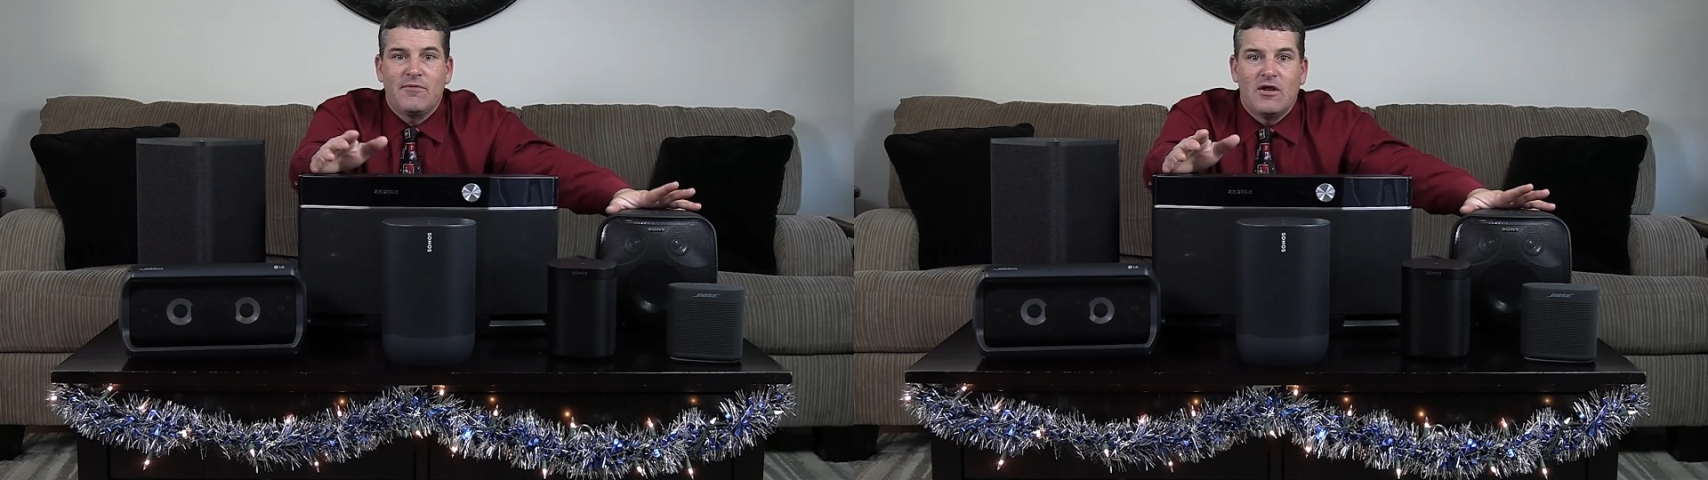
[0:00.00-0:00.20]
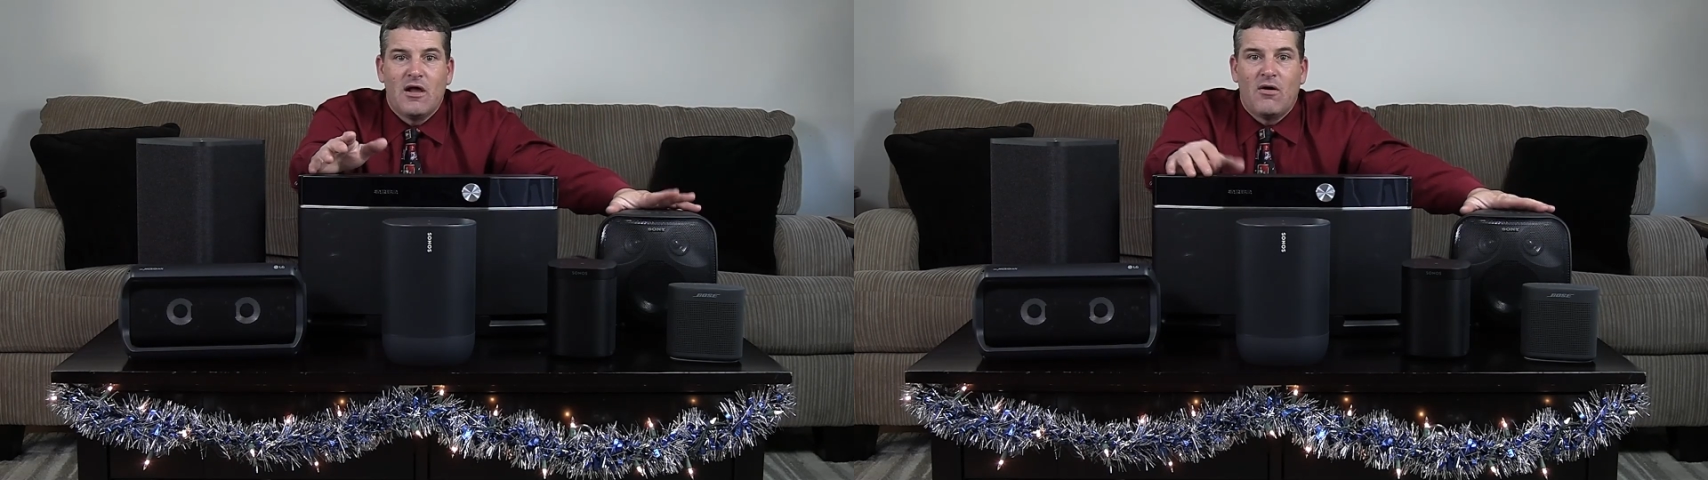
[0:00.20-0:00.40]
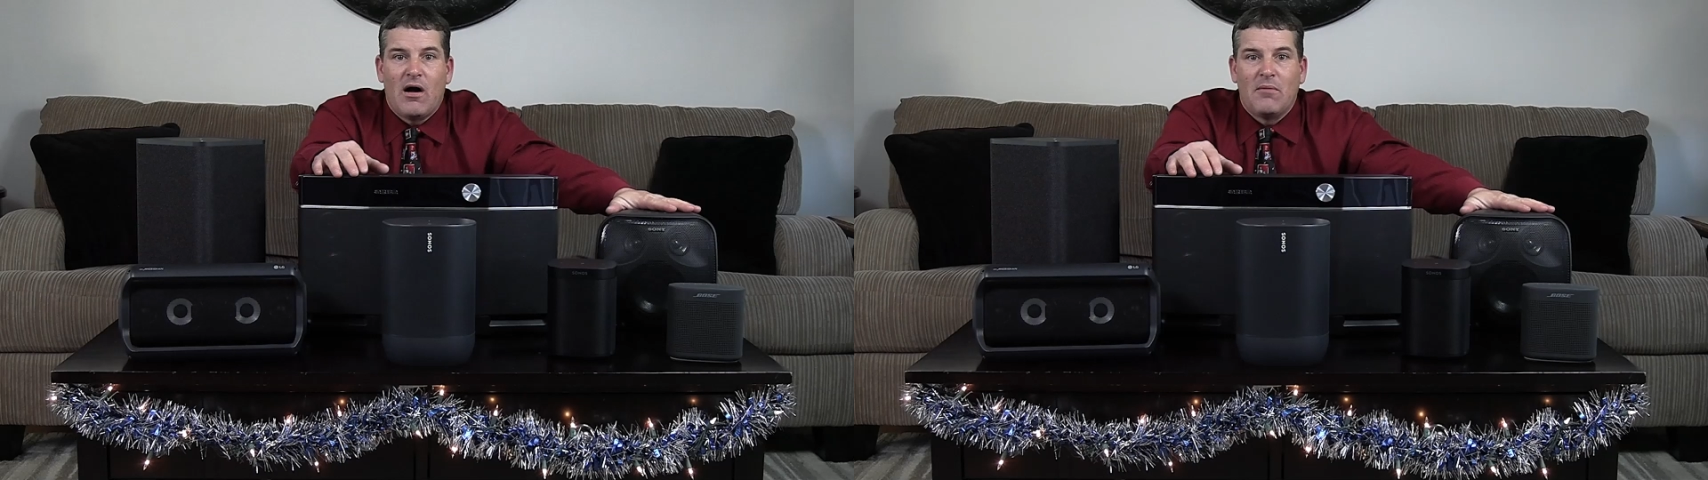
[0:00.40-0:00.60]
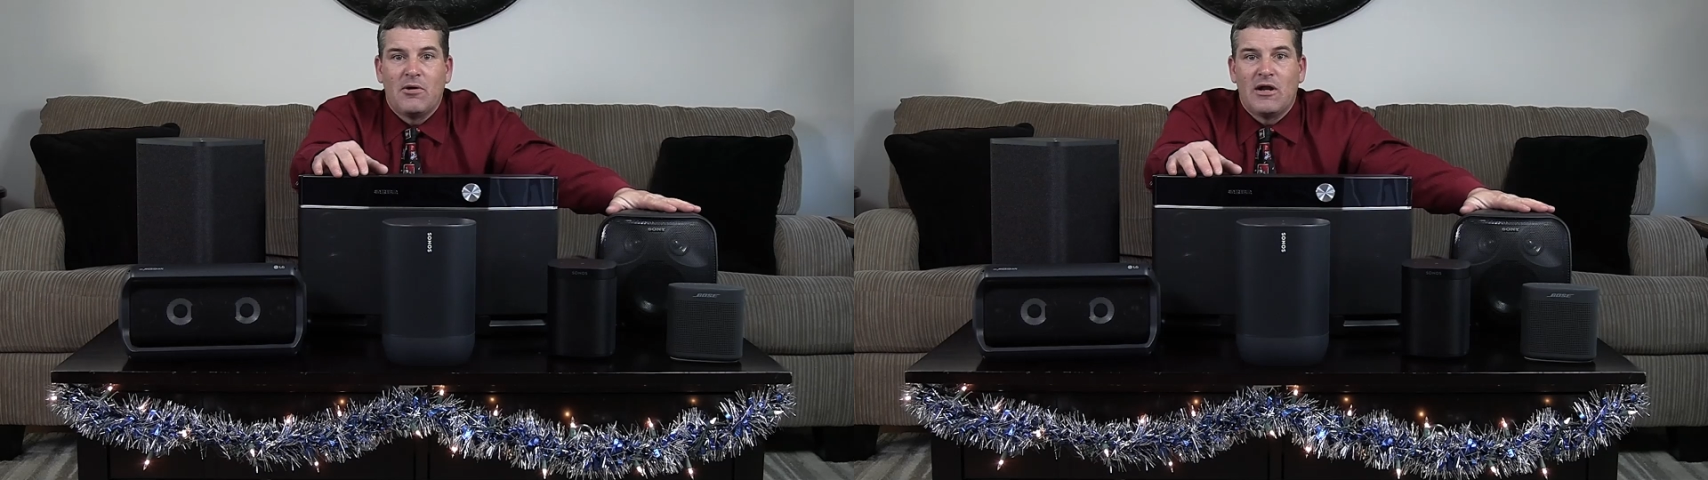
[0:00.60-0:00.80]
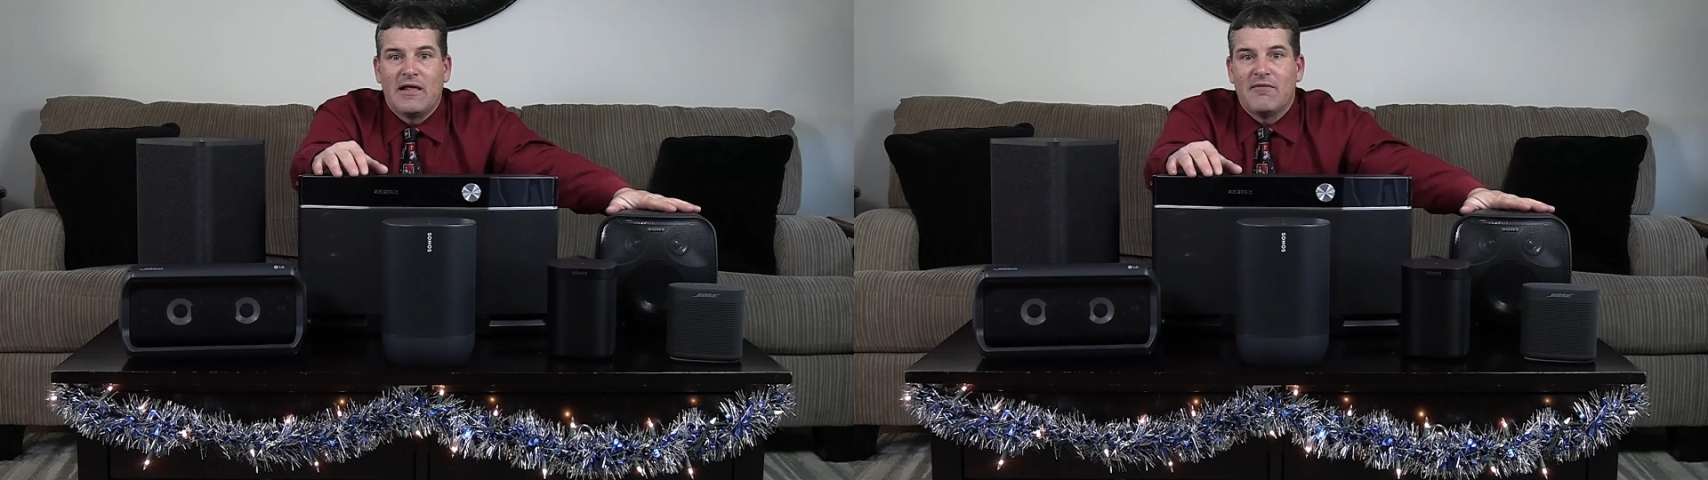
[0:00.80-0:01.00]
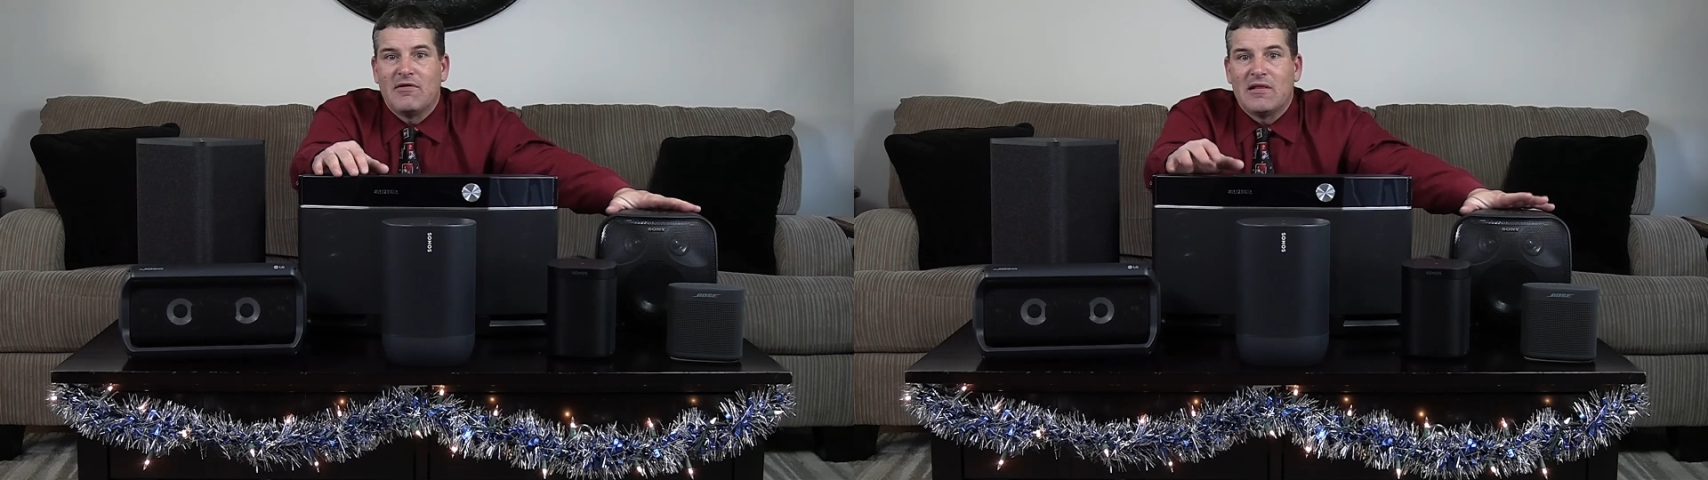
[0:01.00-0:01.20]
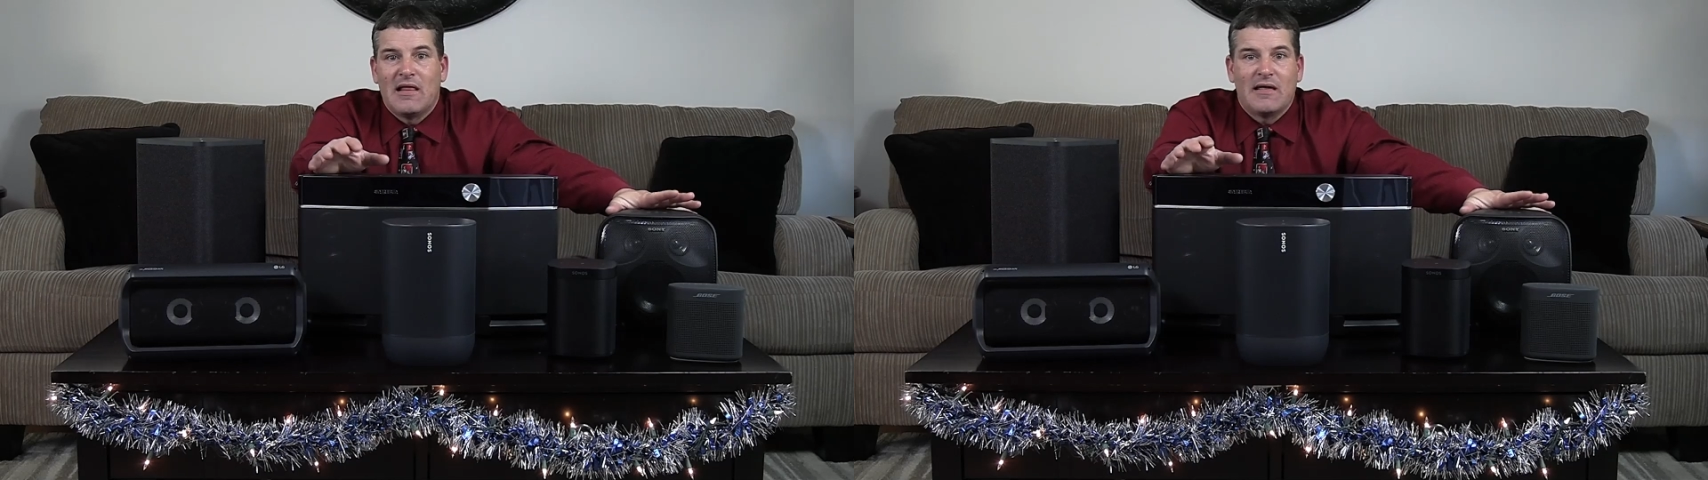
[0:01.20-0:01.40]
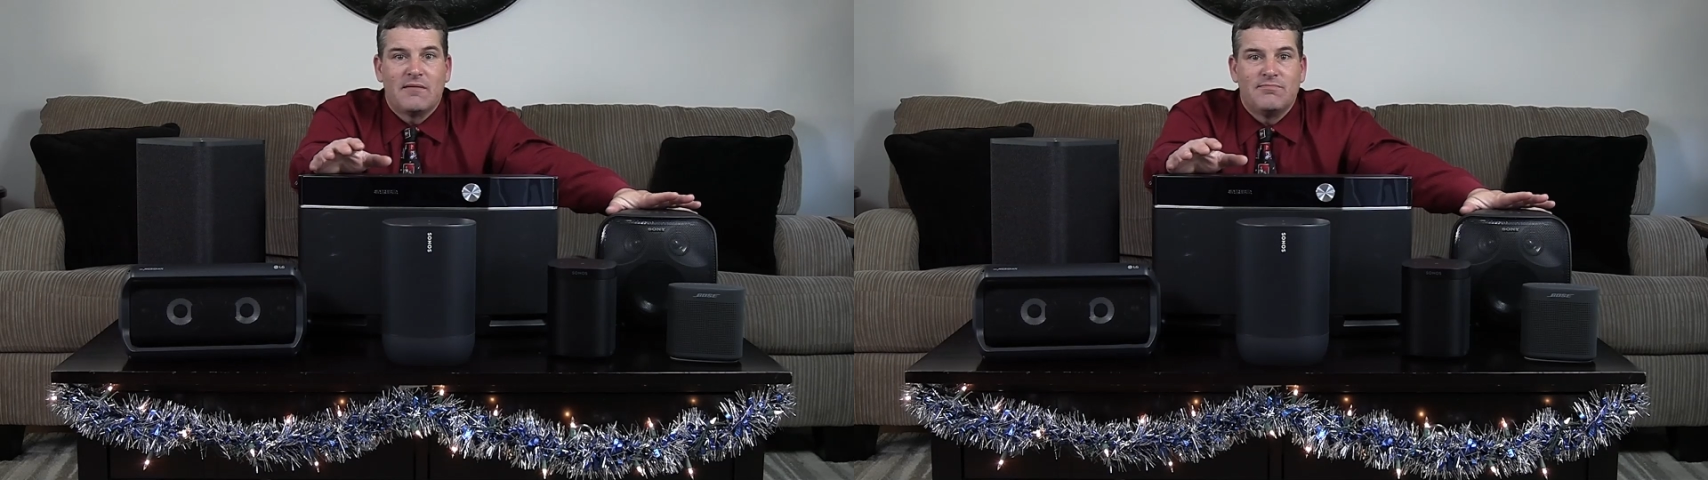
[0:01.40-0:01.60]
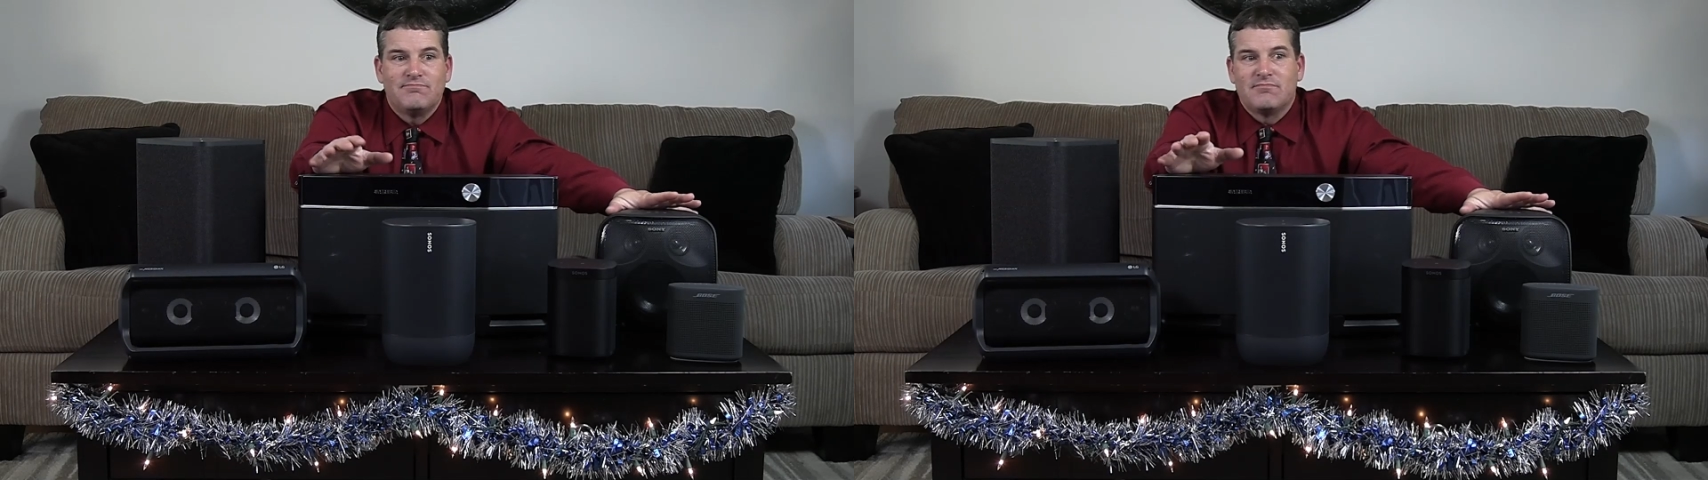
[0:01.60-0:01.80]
I'm going to give it like